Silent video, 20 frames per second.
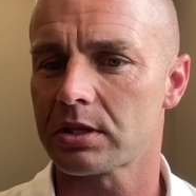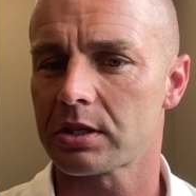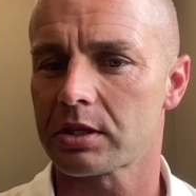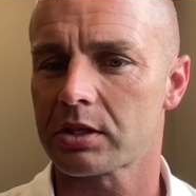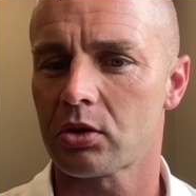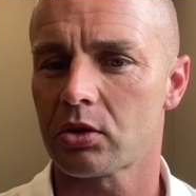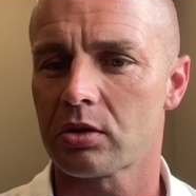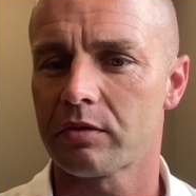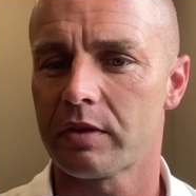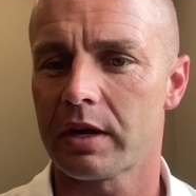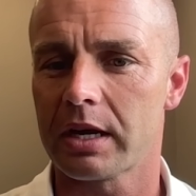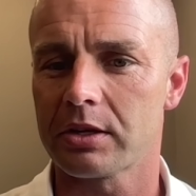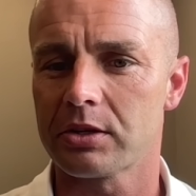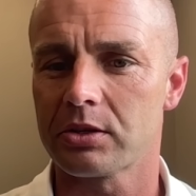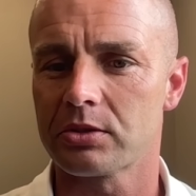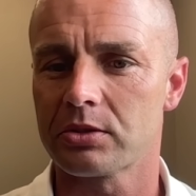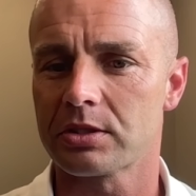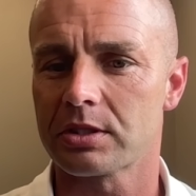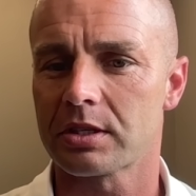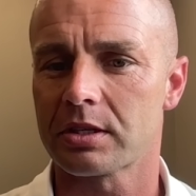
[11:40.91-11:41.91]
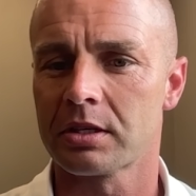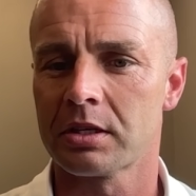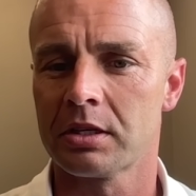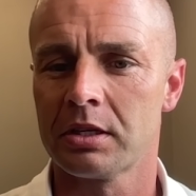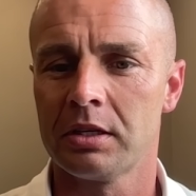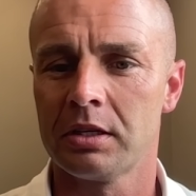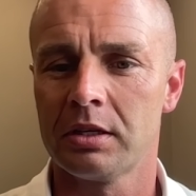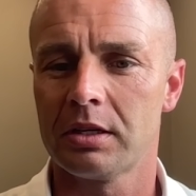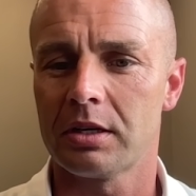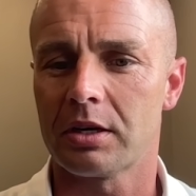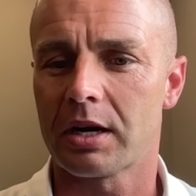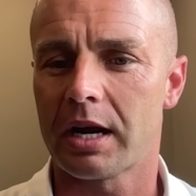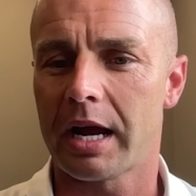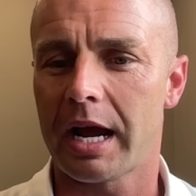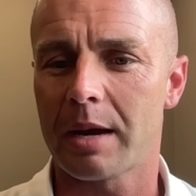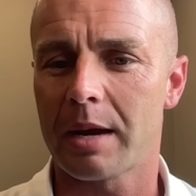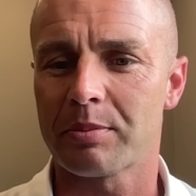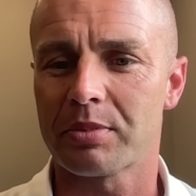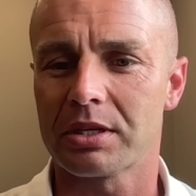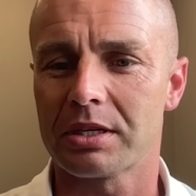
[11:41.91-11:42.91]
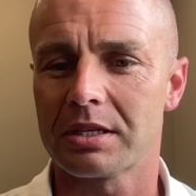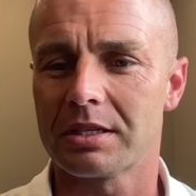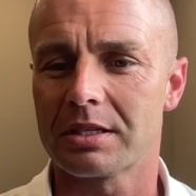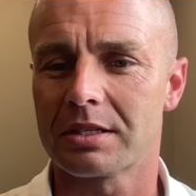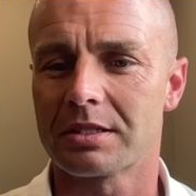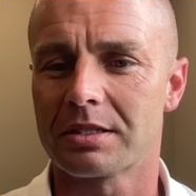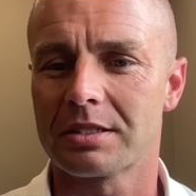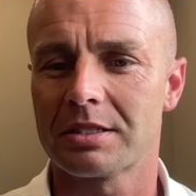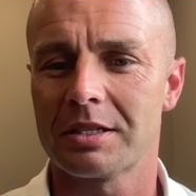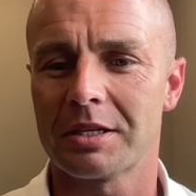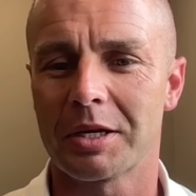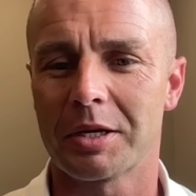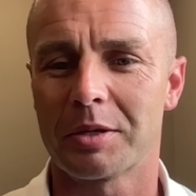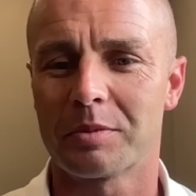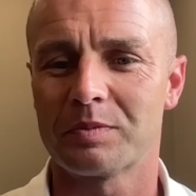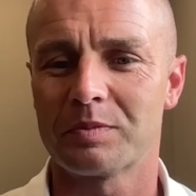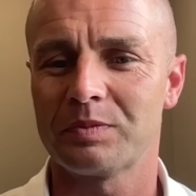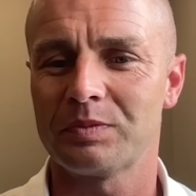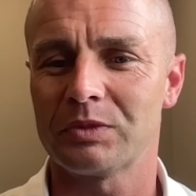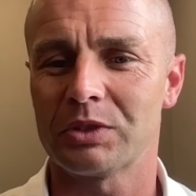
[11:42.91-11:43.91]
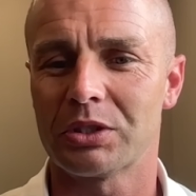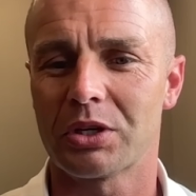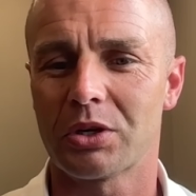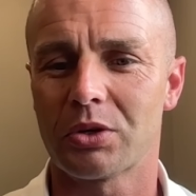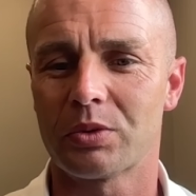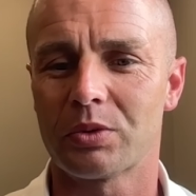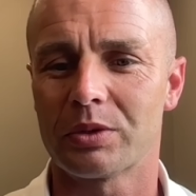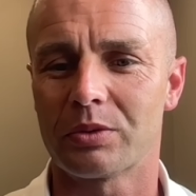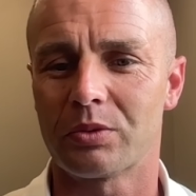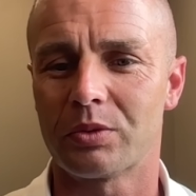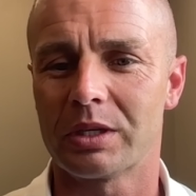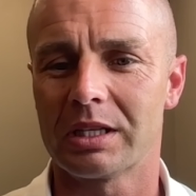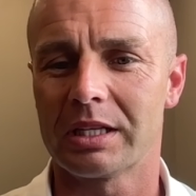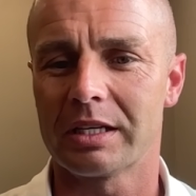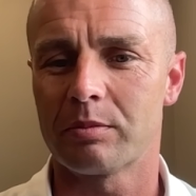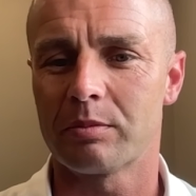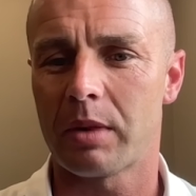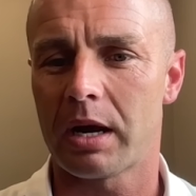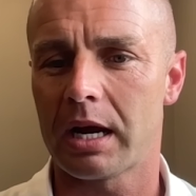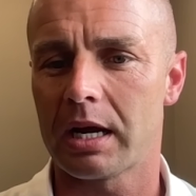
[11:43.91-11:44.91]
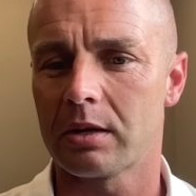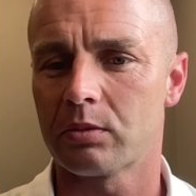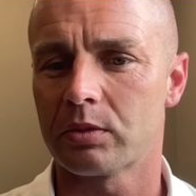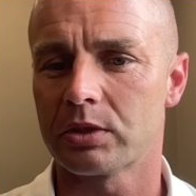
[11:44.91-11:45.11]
Our core values are happy, and we live by them.